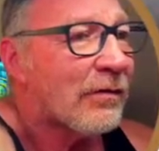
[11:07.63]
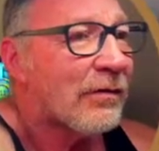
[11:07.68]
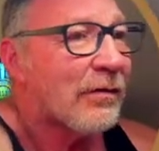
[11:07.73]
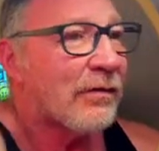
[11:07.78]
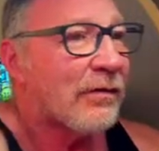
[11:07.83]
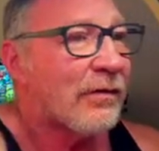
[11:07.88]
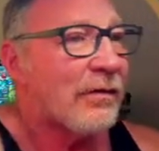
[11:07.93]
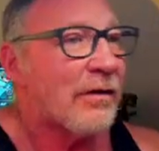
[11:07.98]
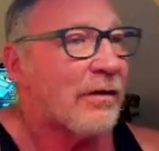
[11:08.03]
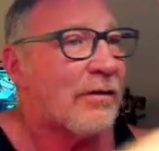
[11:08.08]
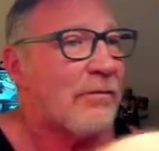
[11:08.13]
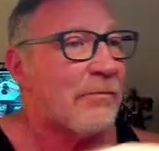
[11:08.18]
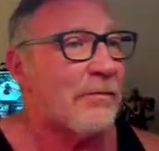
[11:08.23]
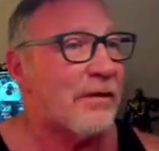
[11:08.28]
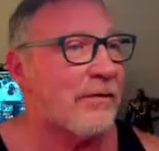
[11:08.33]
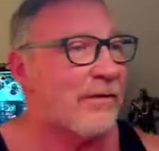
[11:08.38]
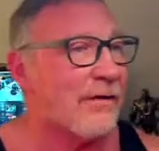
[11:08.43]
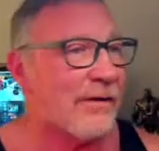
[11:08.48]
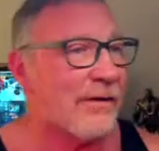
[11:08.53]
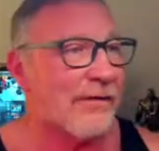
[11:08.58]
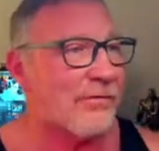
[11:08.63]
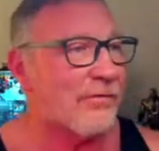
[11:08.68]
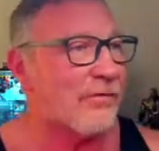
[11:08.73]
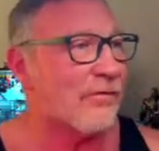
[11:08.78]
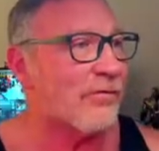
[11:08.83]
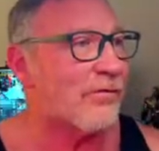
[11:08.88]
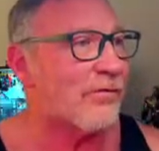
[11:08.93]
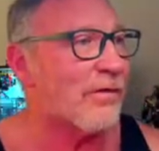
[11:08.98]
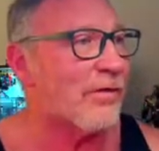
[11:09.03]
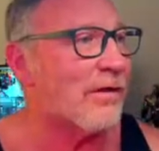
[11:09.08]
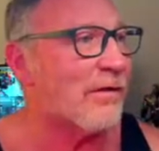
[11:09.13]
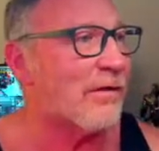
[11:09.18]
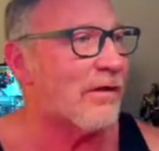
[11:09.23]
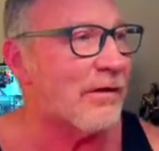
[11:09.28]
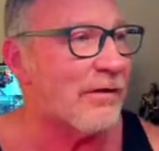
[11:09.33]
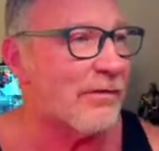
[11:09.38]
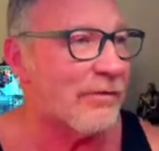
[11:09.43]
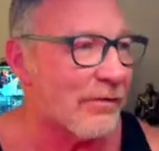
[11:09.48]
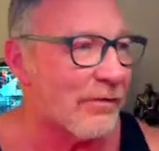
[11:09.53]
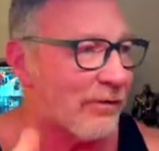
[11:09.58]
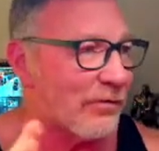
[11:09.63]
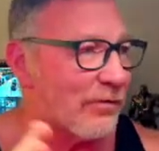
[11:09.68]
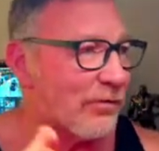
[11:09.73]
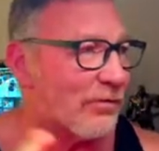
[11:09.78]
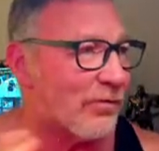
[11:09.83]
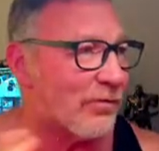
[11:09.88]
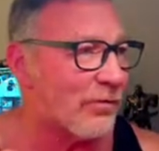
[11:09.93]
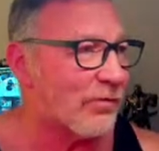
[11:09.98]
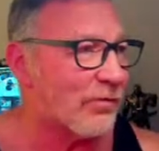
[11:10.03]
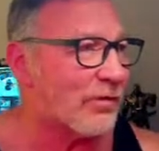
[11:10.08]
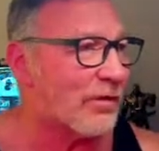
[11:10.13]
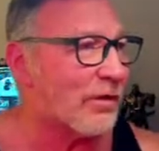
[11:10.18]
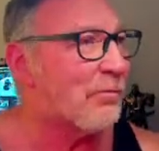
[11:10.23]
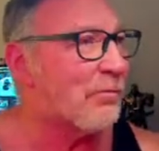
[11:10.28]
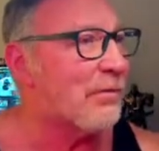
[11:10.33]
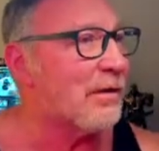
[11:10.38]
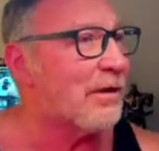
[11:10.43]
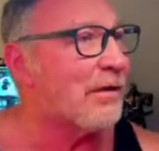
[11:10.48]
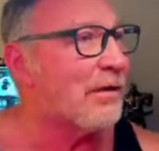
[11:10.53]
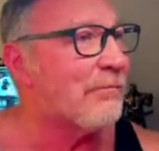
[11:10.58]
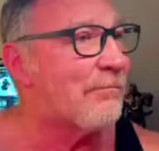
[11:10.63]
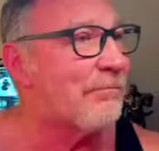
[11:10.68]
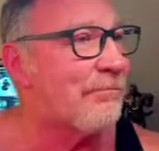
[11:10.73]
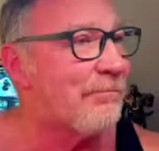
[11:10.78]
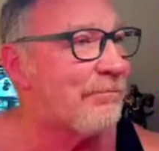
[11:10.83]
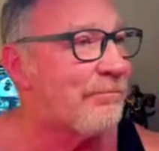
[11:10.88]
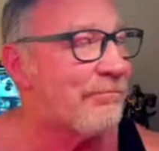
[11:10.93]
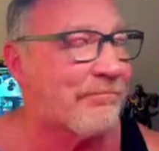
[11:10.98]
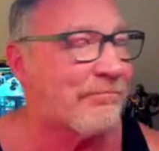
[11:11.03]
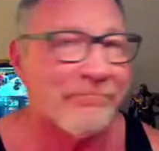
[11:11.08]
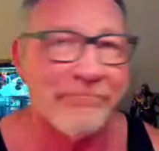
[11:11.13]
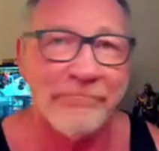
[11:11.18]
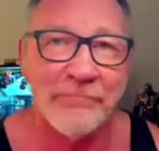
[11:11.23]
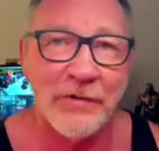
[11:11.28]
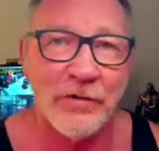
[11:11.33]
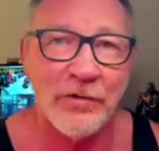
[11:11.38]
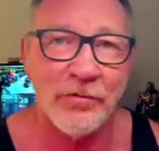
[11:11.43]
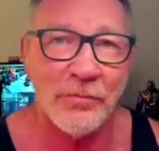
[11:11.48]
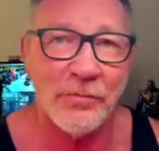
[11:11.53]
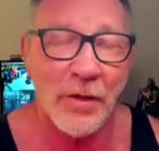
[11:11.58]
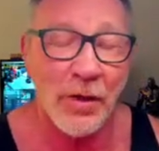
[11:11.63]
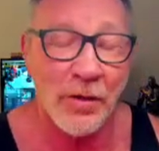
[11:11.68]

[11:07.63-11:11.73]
no, I think that's just it. It's just gonna be small.